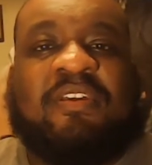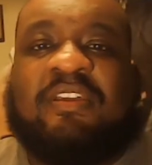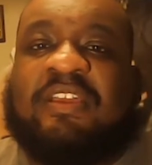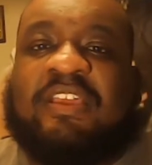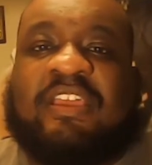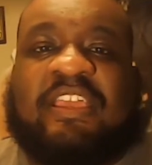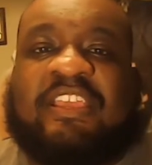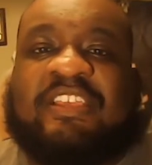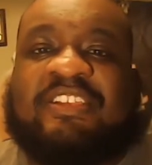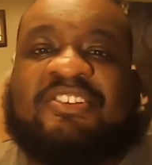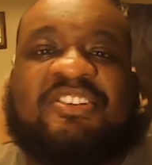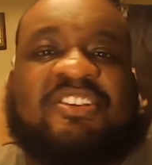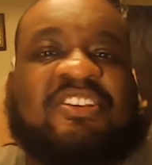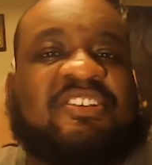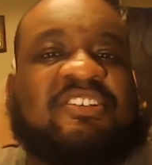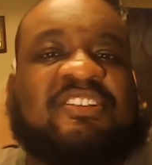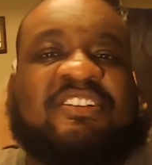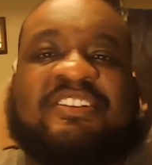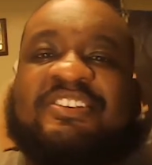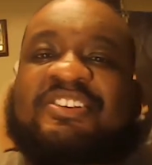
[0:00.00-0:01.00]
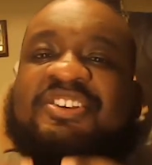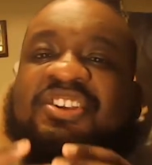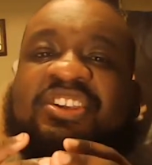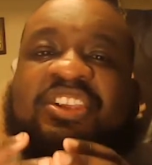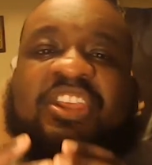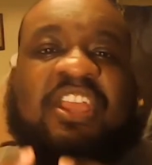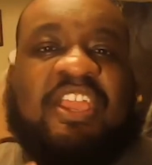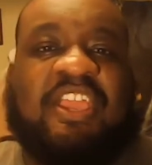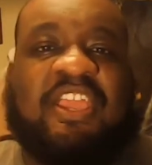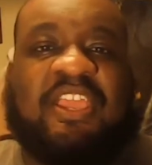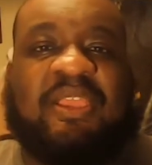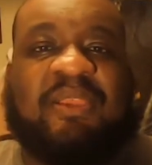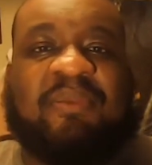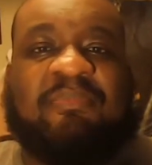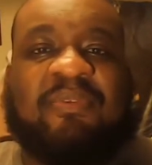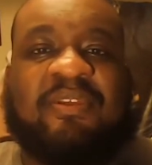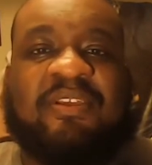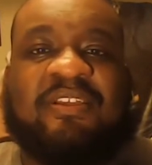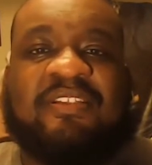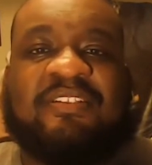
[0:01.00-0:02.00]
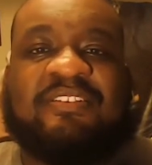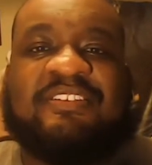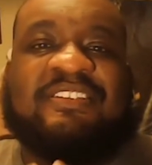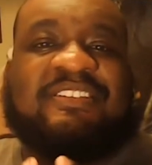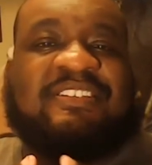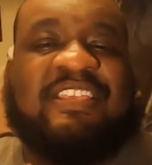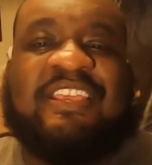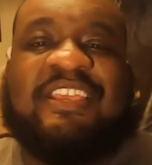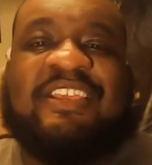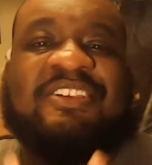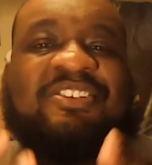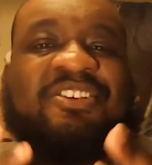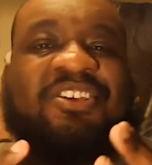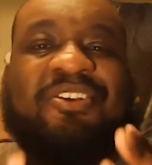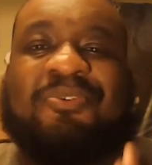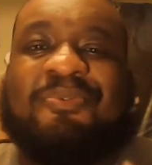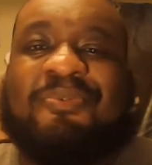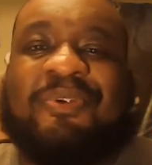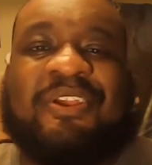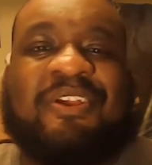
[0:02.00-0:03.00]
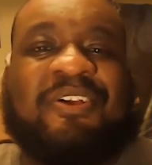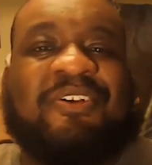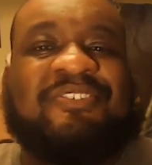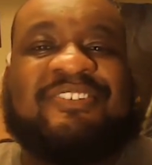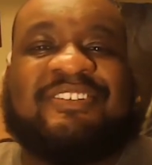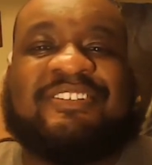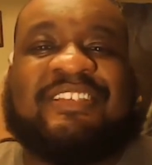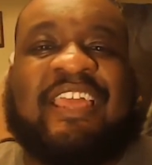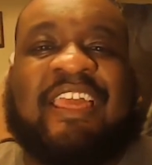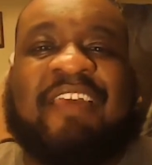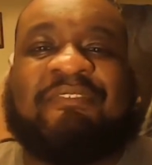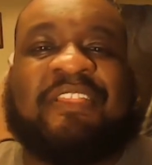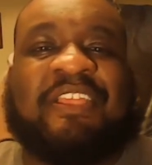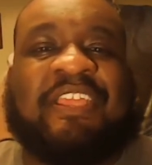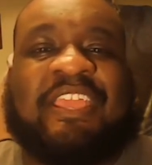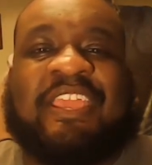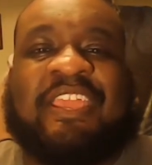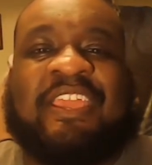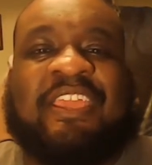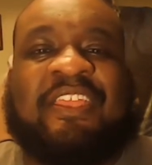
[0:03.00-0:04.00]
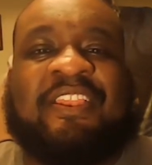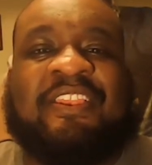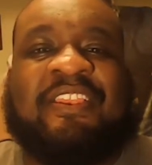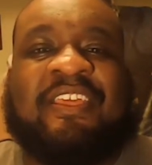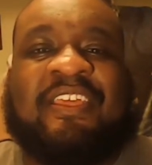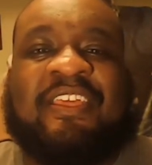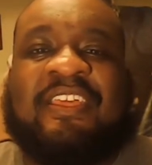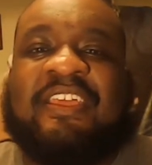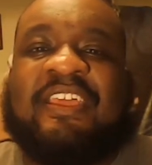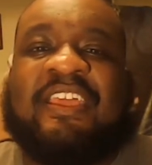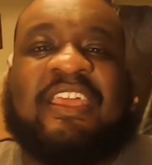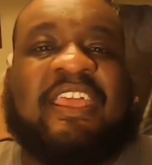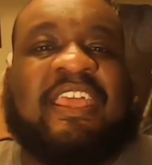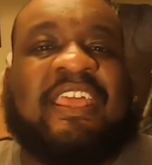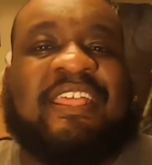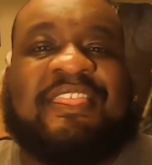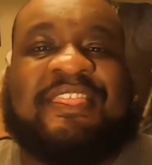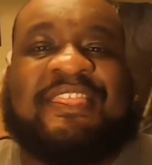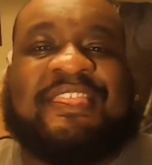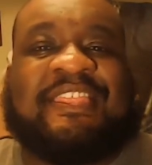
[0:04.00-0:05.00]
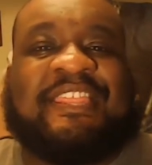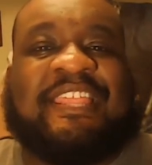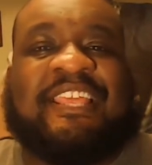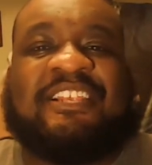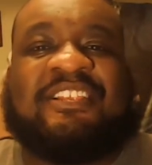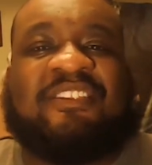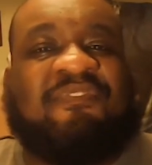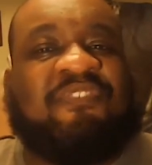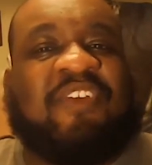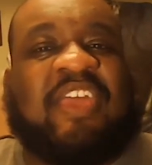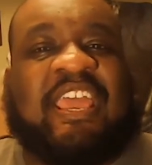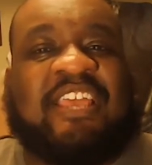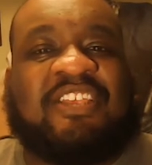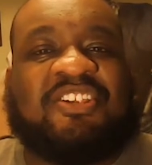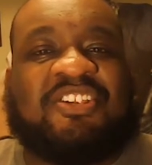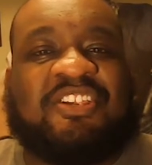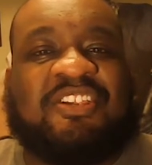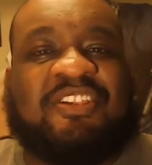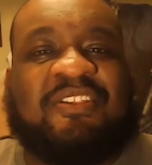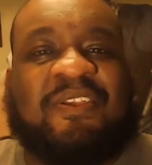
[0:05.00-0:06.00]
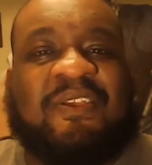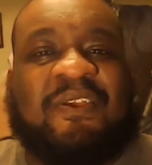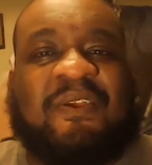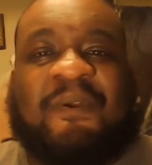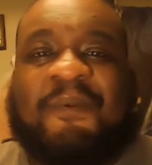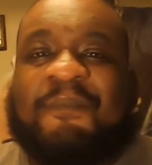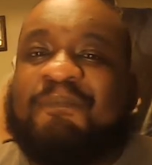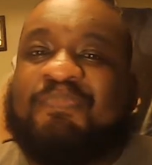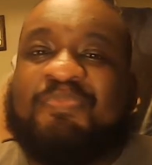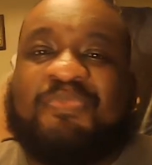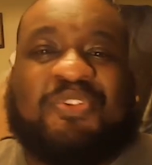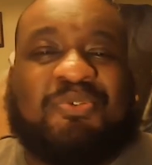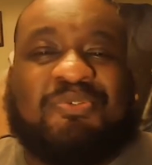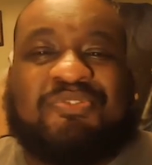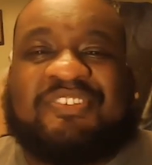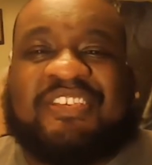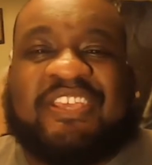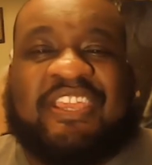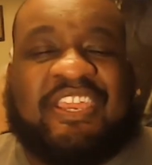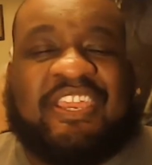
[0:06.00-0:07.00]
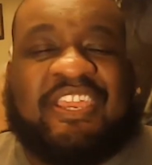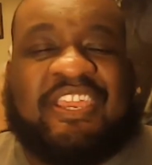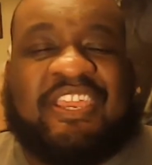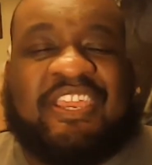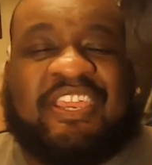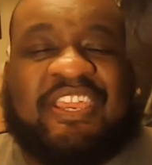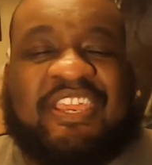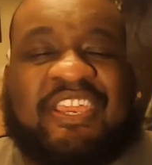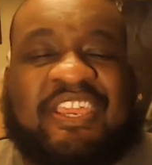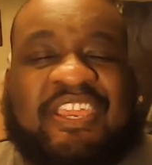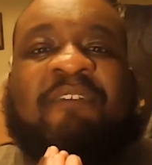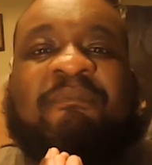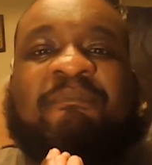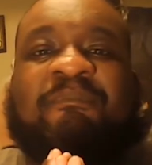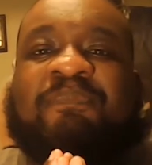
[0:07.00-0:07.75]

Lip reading: It's just a shame to see his career just have to end in this fashion due to injuries.